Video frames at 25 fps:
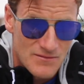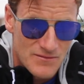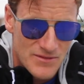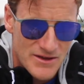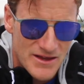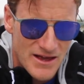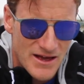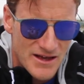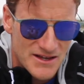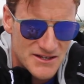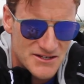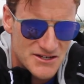
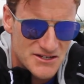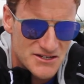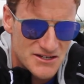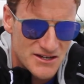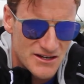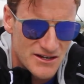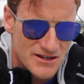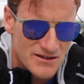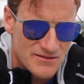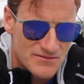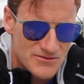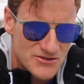But yeah, it's
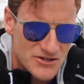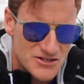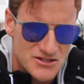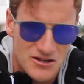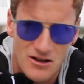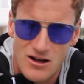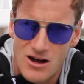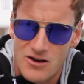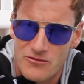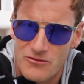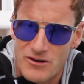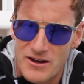
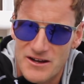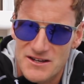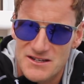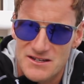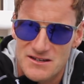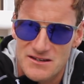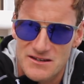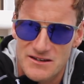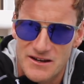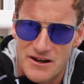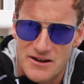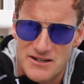just a hard
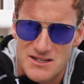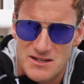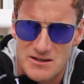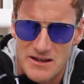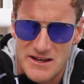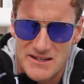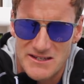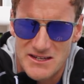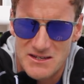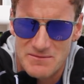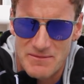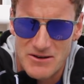race. You know,
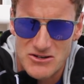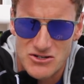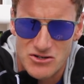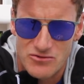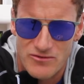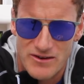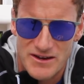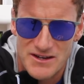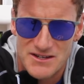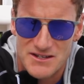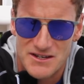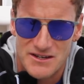it's a
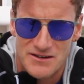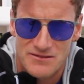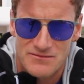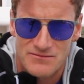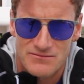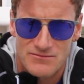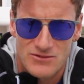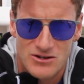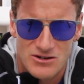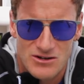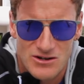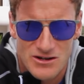special race,
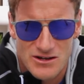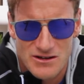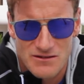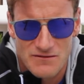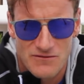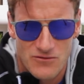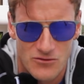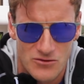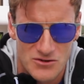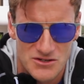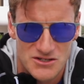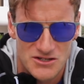and
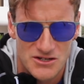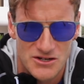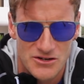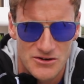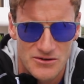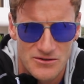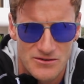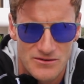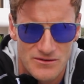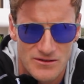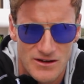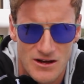looking forward
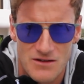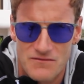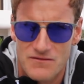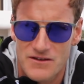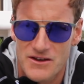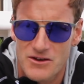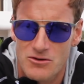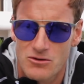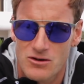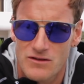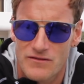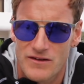to
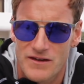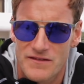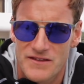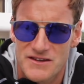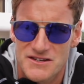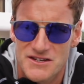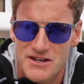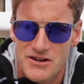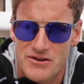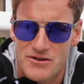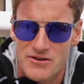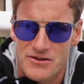hopefully qualifying
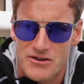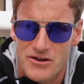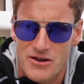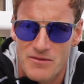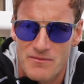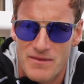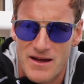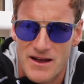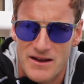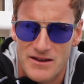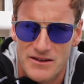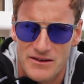this year and
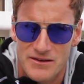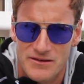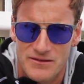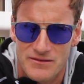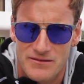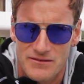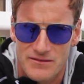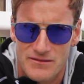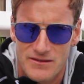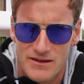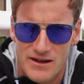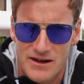going back
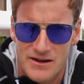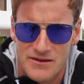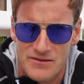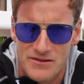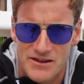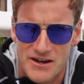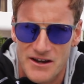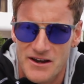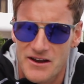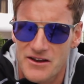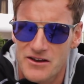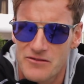and
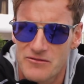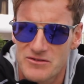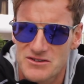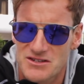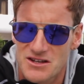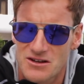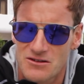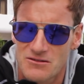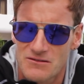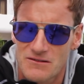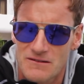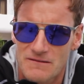getting a good
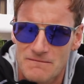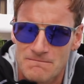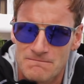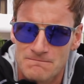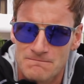result.